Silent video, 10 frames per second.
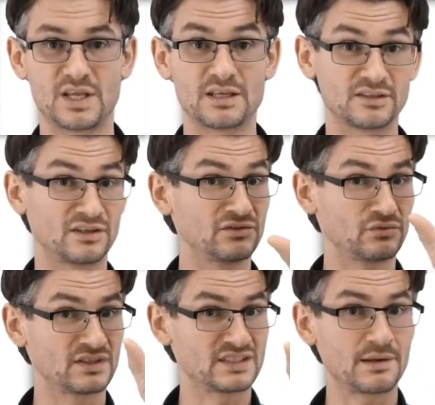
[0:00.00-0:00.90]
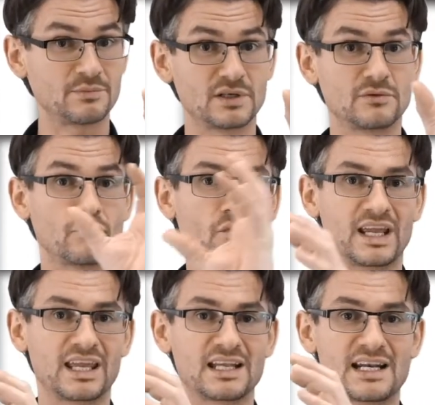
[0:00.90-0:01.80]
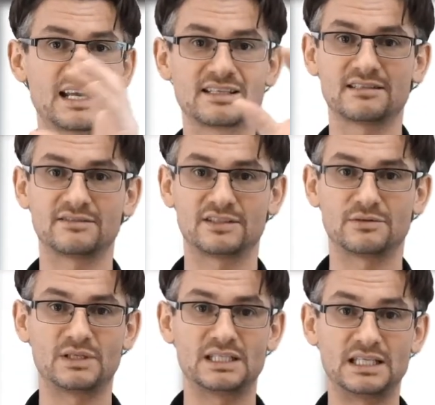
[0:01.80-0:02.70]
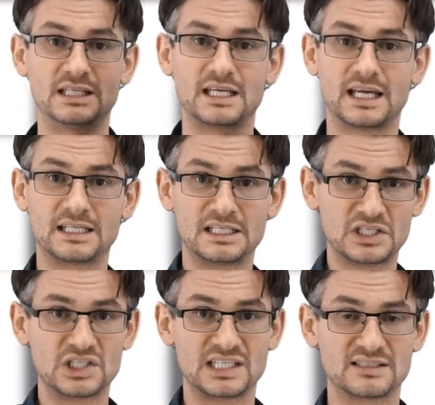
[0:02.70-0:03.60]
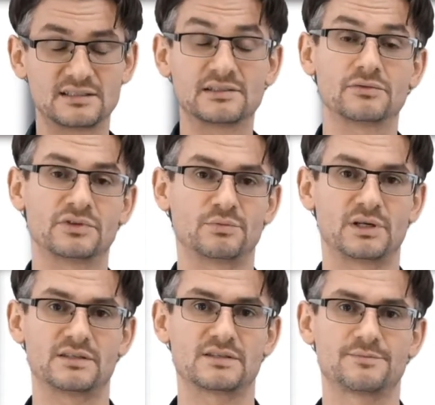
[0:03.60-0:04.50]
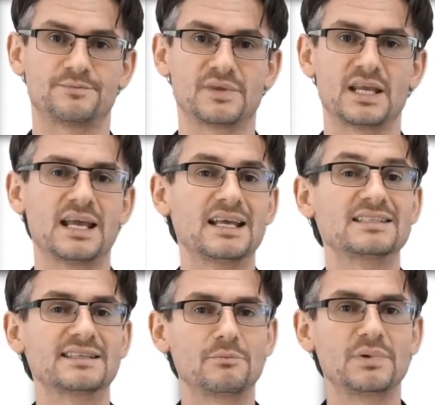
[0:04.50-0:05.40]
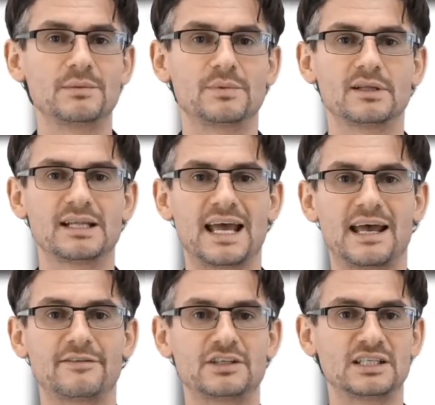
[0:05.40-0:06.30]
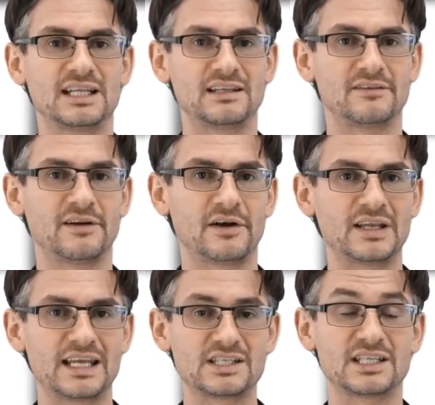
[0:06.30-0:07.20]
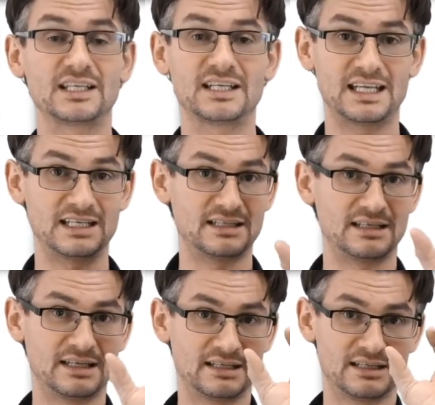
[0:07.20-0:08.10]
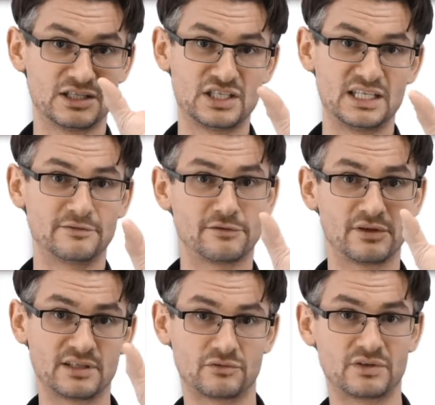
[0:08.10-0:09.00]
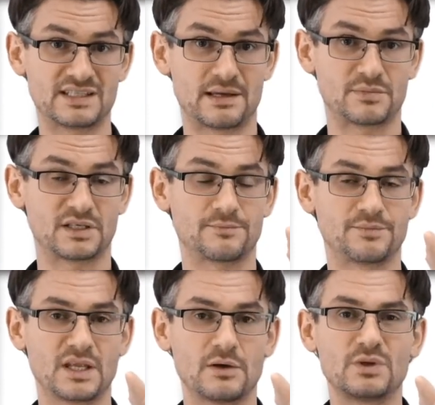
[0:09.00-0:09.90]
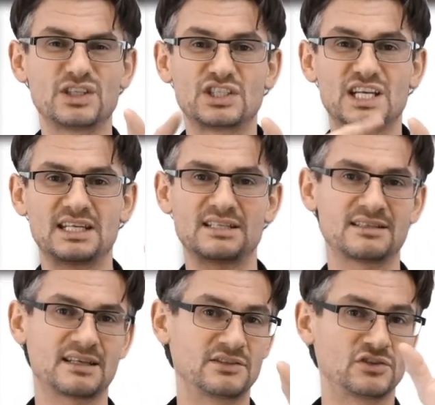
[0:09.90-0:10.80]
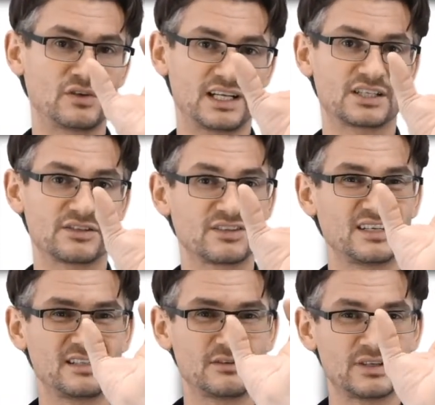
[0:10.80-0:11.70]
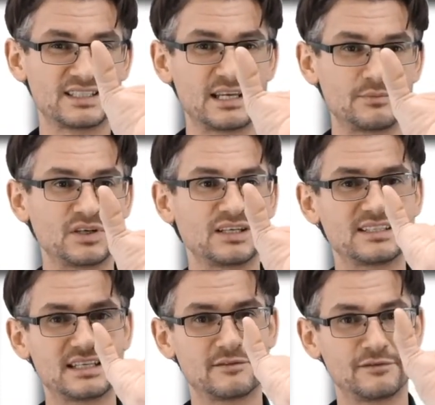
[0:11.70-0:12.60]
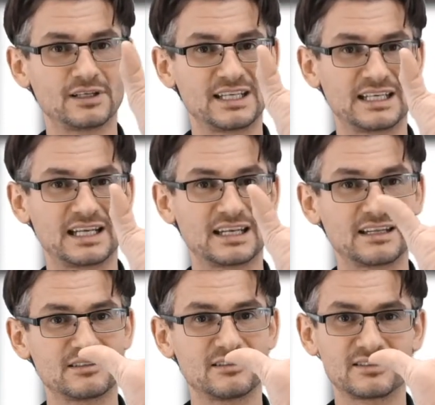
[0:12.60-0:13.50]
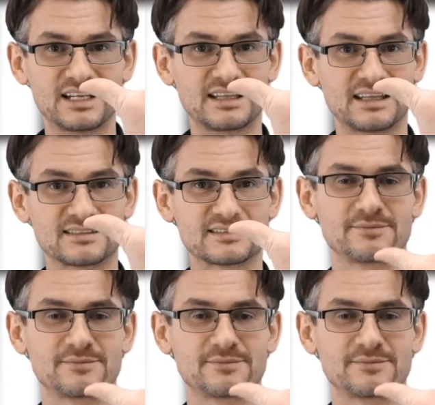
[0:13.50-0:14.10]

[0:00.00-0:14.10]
So this receptor recognizes vitamin D and initiates this response. Some people have a genetic variation in a gene for this receptor, which changes the instruction. So the receptor, instead of looking like this, looks like this.